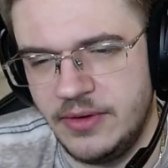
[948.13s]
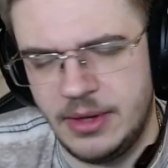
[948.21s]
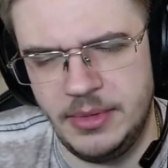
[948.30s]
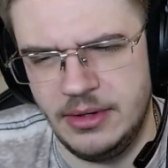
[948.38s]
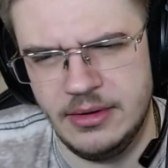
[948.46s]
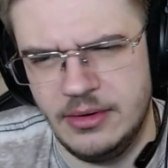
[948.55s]
I
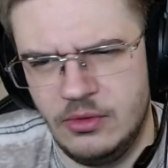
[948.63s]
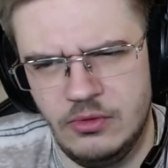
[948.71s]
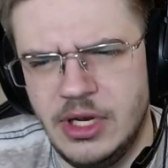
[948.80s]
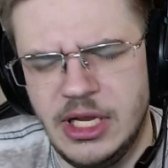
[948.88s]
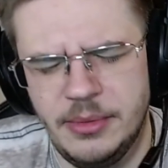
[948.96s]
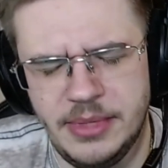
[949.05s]
mean,
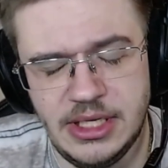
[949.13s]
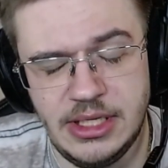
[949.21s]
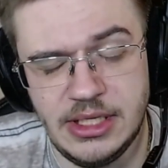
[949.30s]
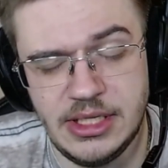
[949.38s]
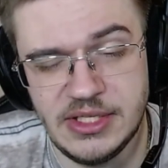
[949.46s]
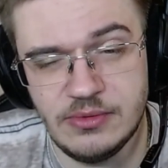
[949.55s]
Wilhelm
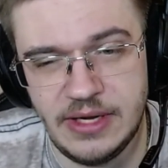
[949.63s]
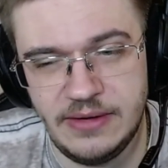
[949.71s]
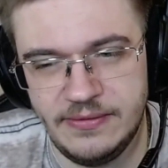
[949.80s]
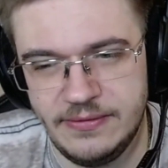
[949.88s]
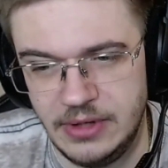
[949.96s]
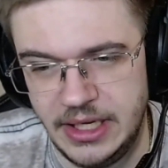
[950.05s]
and his
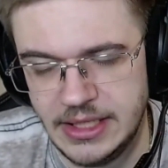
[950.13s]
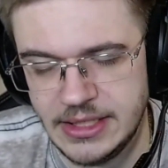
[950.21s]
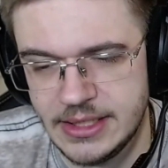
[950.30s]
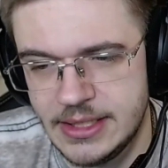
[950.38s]
wife liked.